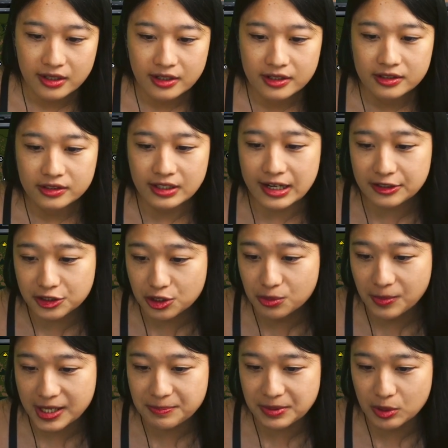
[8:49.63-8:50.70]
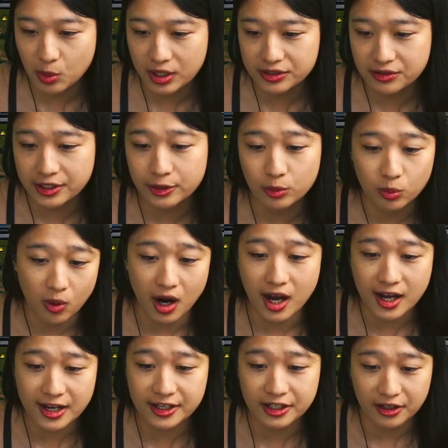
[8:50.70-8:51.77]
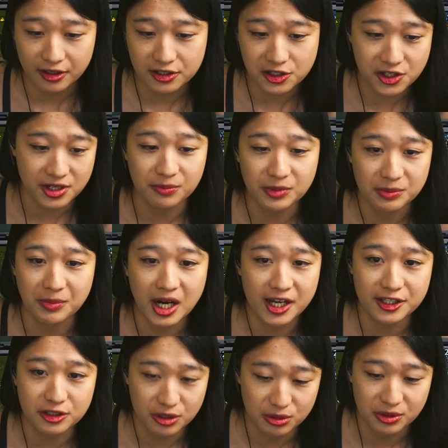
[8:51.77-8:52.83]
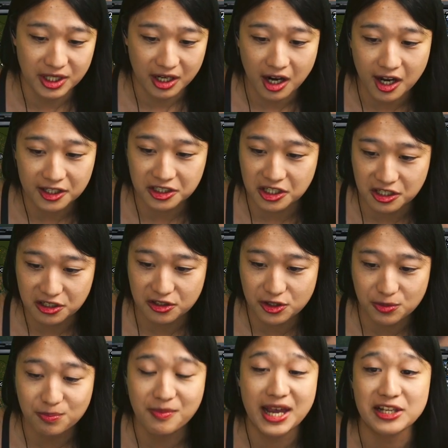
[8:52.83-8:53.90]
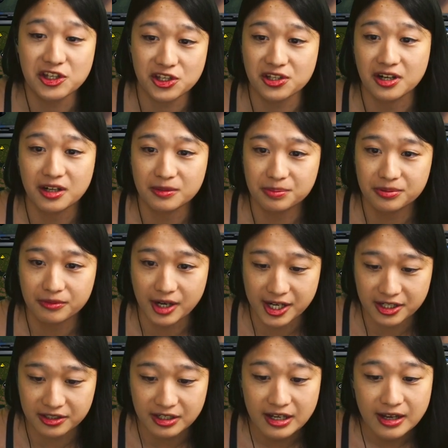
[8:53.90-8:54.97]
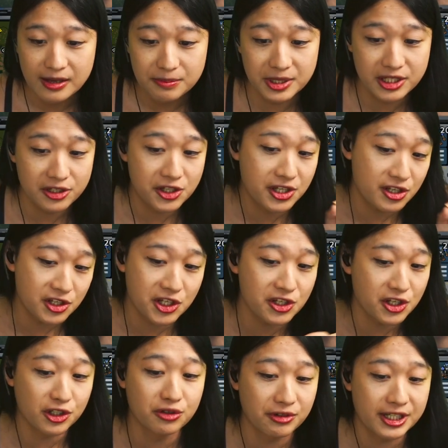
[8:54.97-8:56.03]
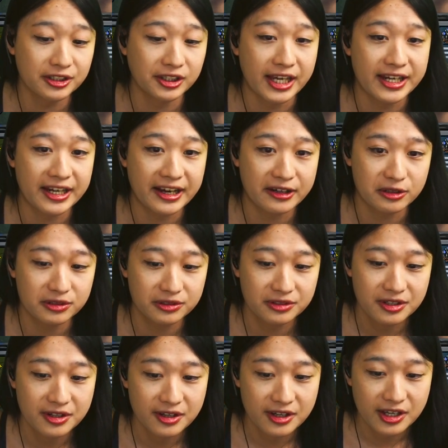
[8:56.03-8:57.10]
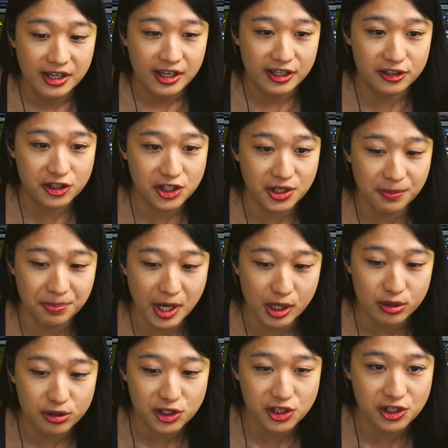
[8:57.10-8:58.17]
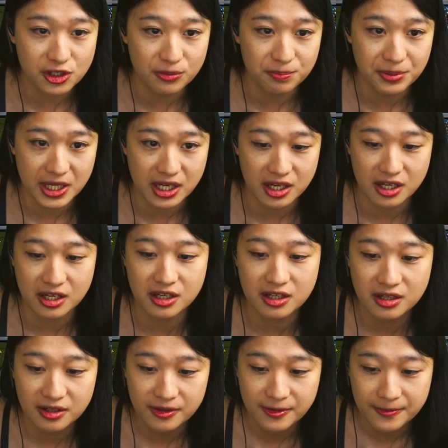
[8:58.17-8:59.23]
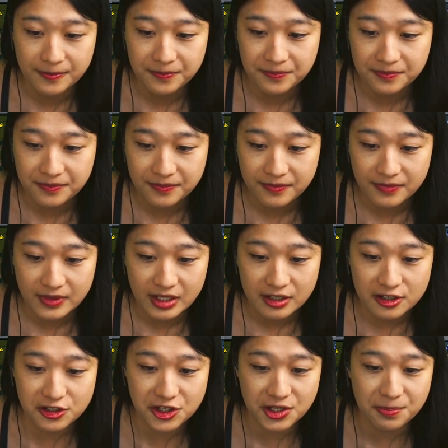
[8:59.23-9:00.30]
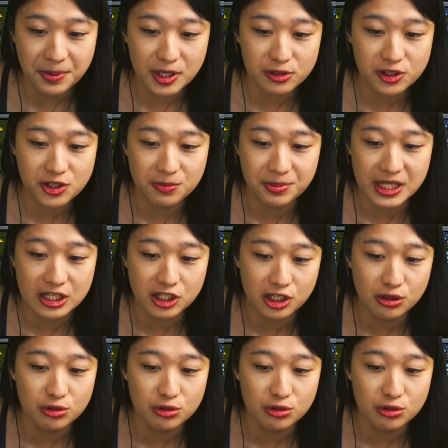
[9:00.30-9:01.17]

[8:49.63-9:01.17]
you might be wondering, why are some of my unit hotkeys messed up, right? Because this is a grid layout. It's supposed to be QWERT,